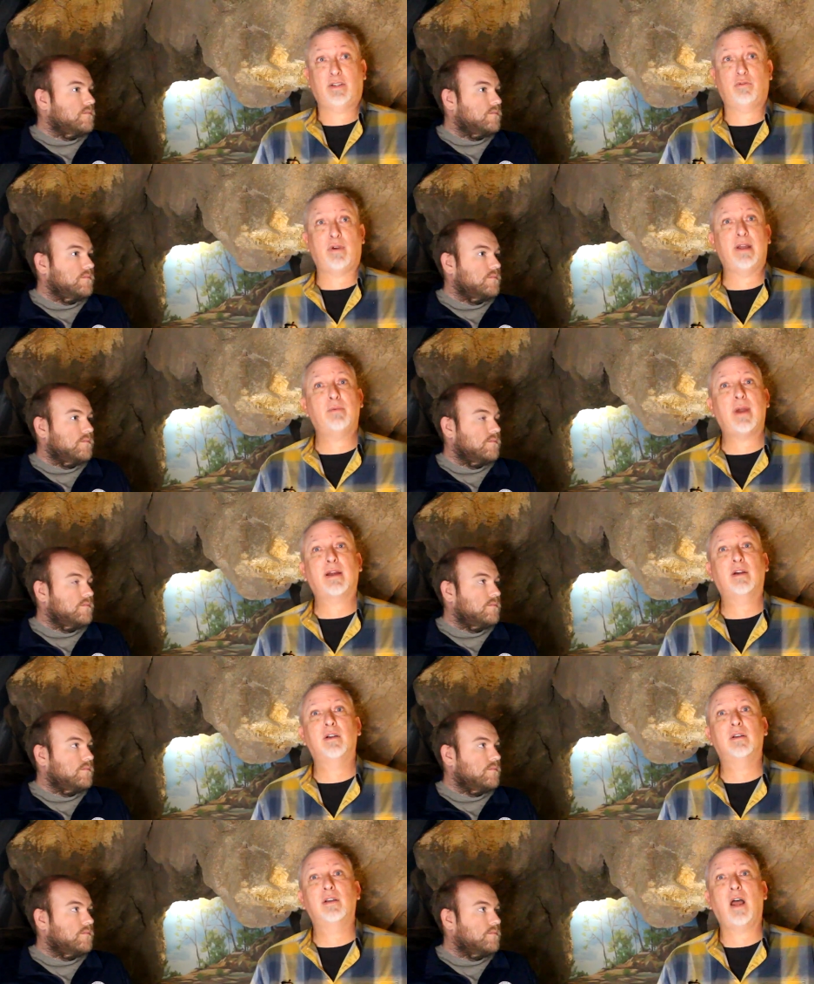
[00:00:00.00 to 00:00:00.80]
Speaker 1: a great
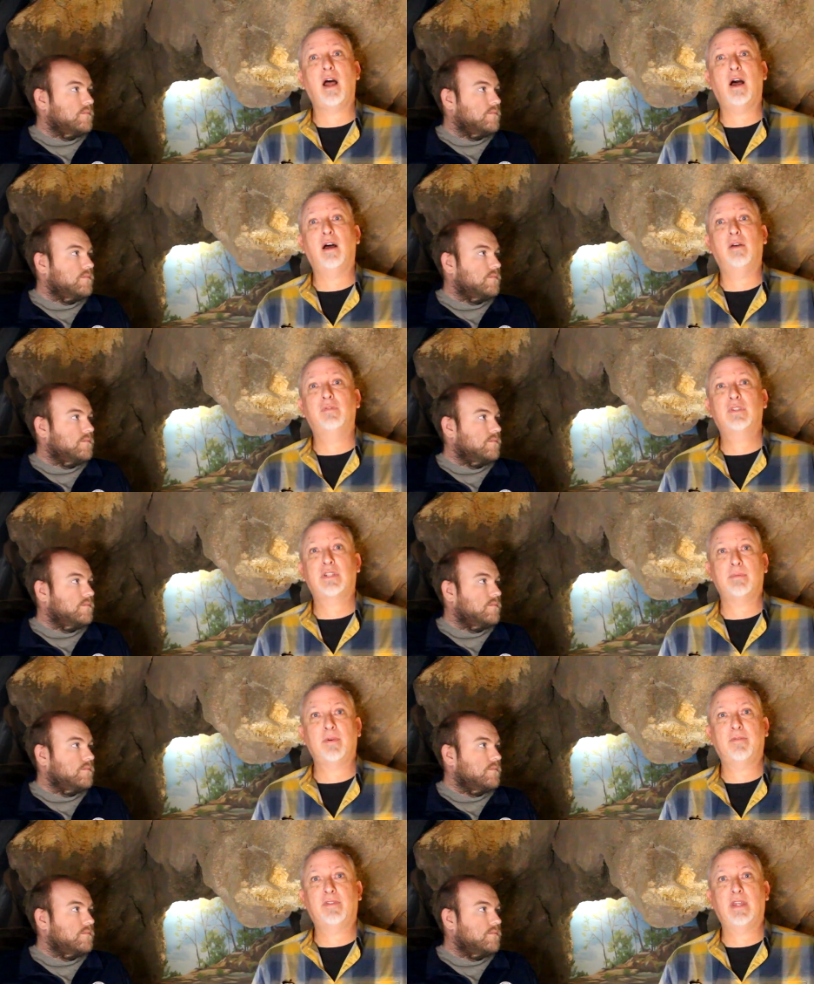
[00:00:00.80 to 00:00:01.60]
record of
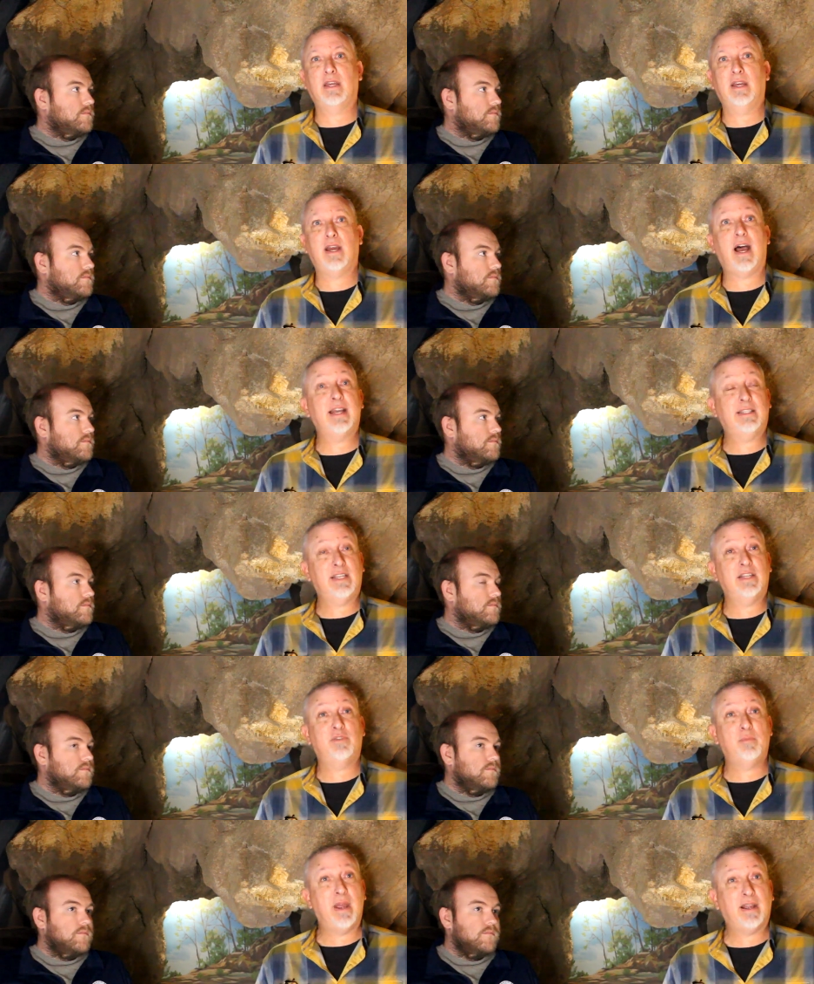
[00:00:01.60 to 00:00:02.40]
some of the Ice
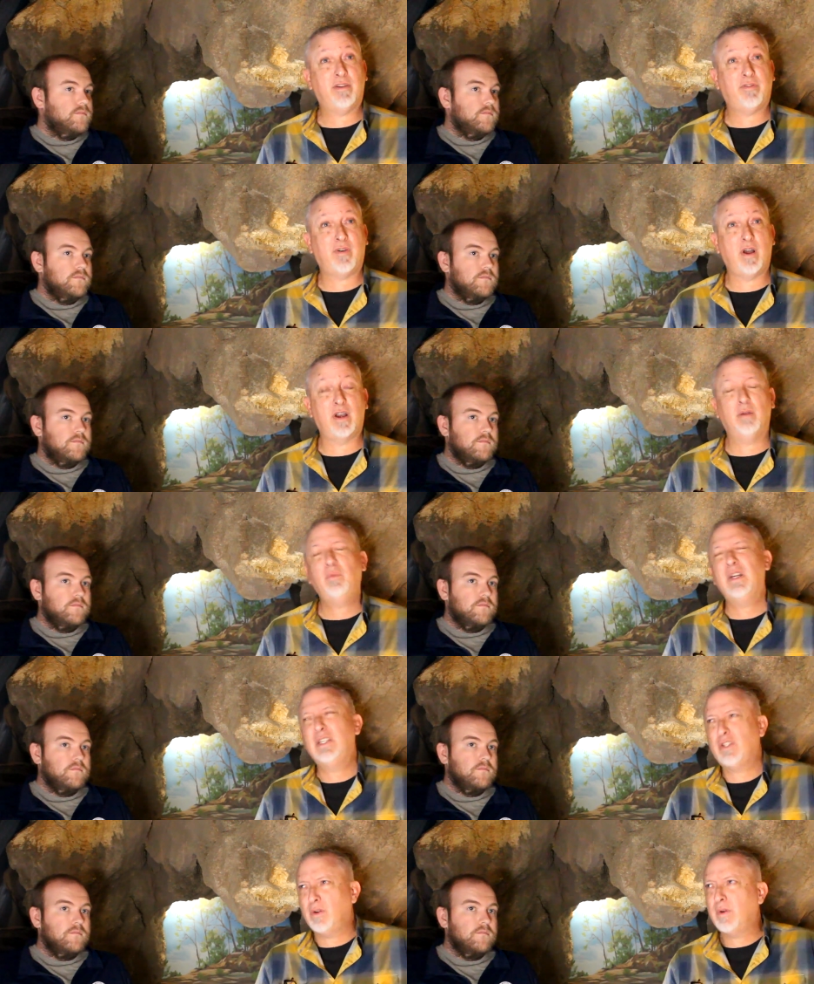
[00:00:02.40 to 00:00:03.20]
Age megafauna, and
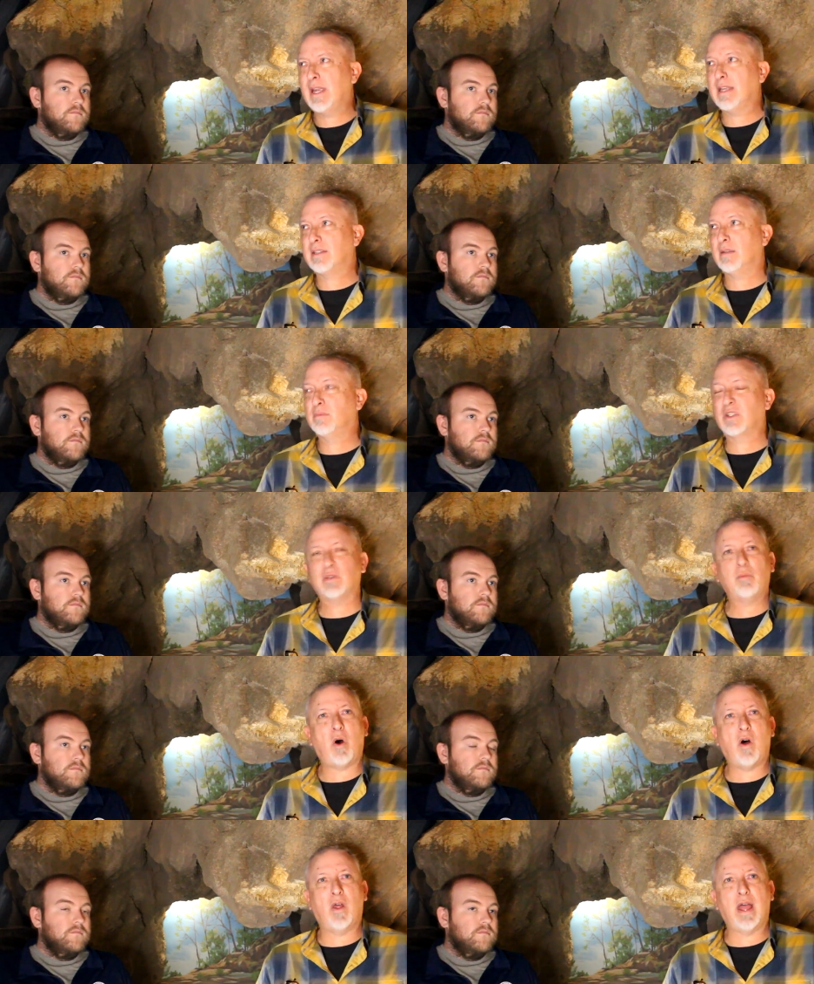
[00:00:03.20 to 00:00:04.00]
we do get some
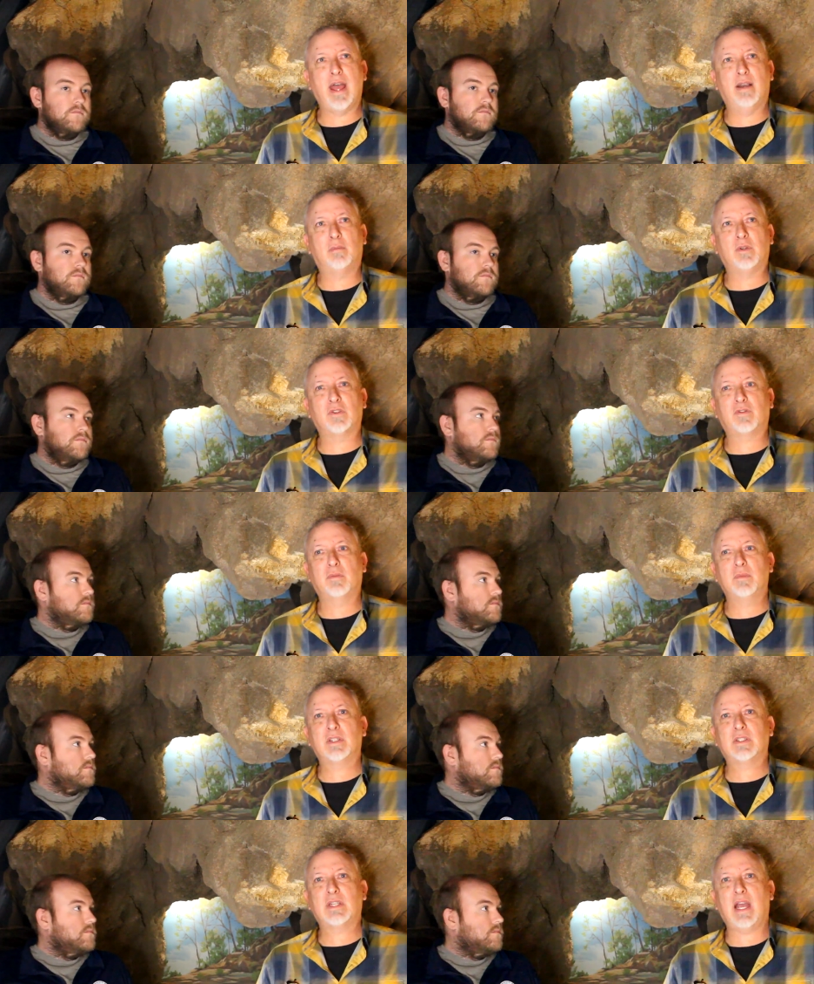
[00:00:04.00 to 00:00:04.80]
small animals
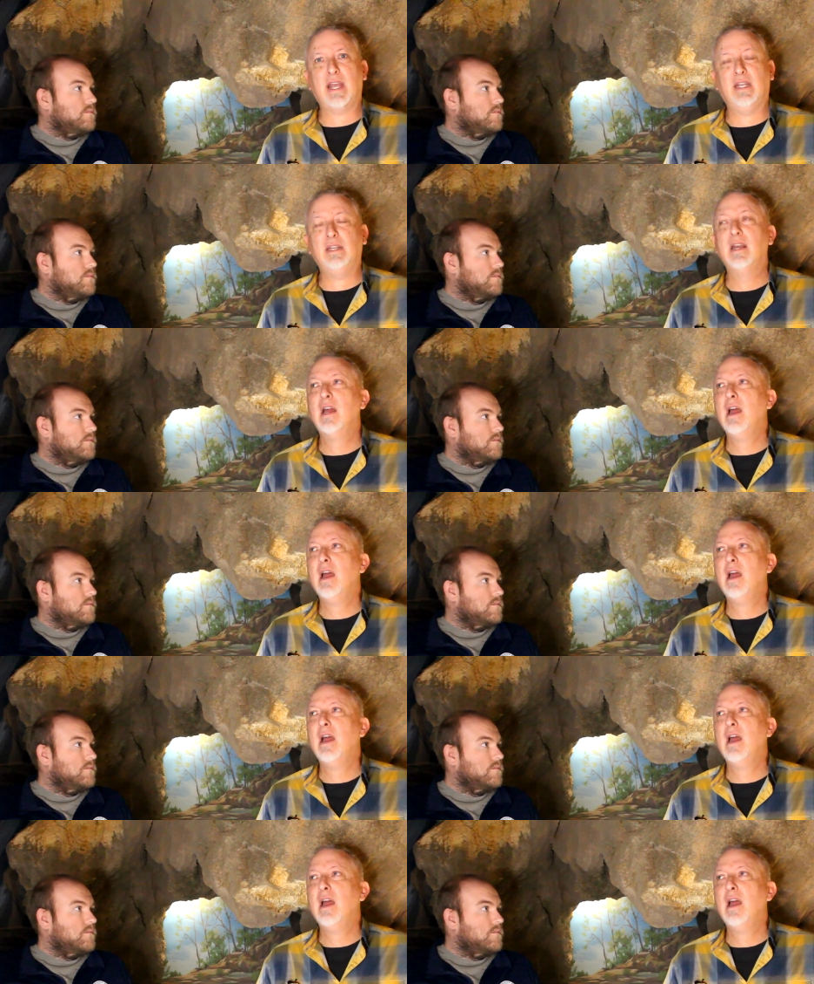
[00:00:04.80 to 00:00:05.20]
from the site.